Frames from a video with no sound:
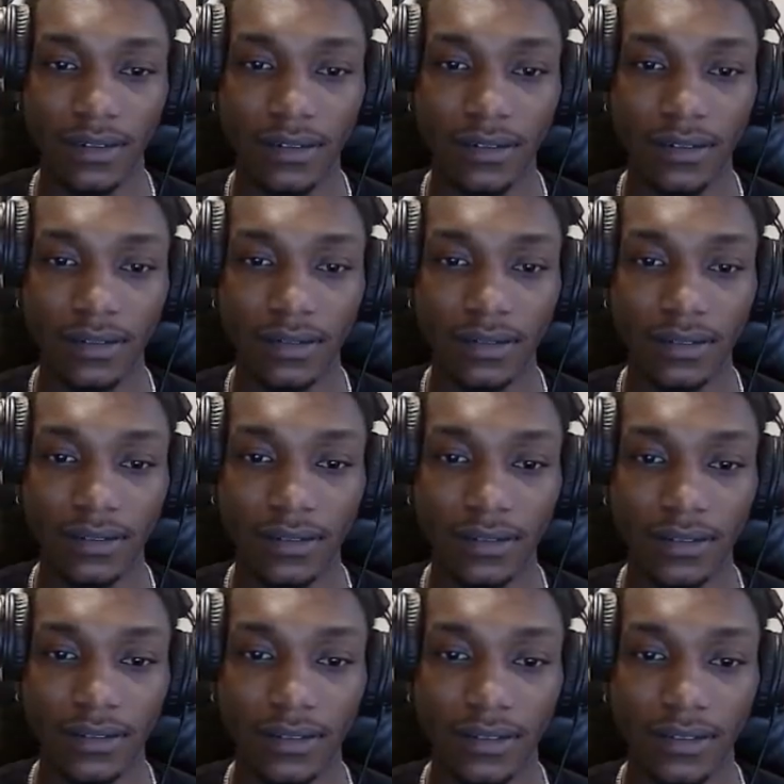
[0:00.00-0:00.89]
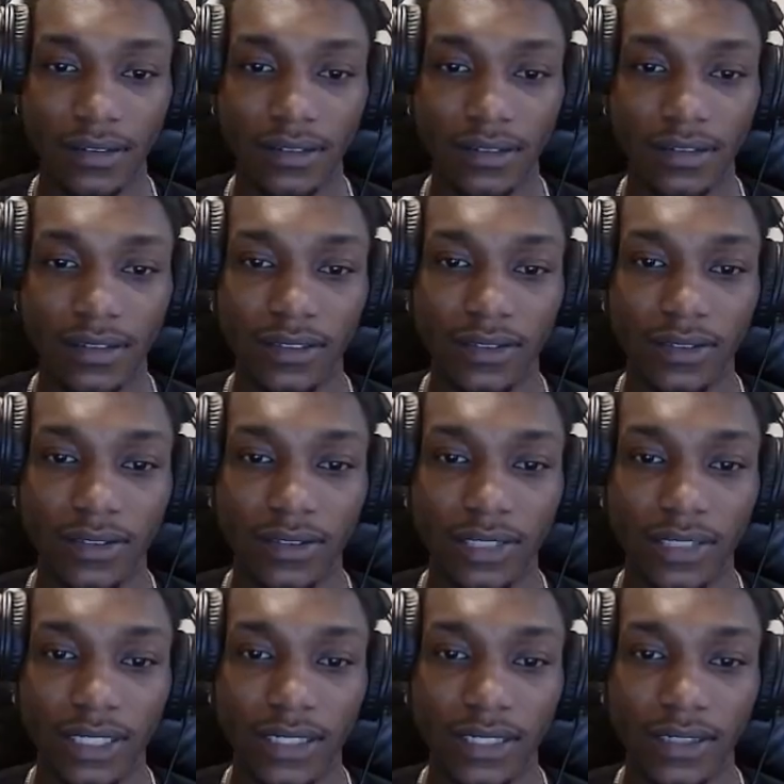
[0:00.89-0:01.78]
Sell this card to
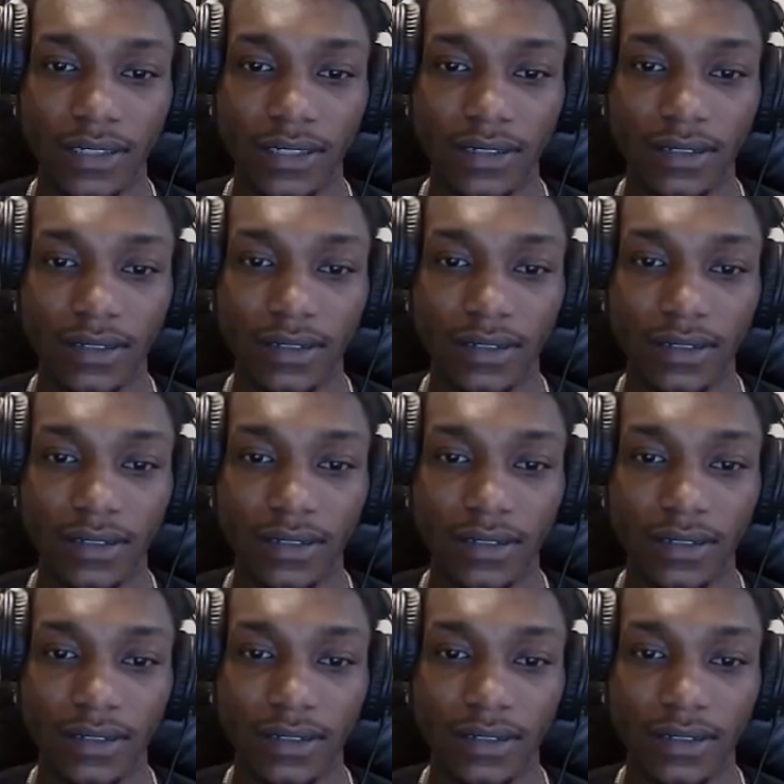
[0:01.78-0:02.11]
create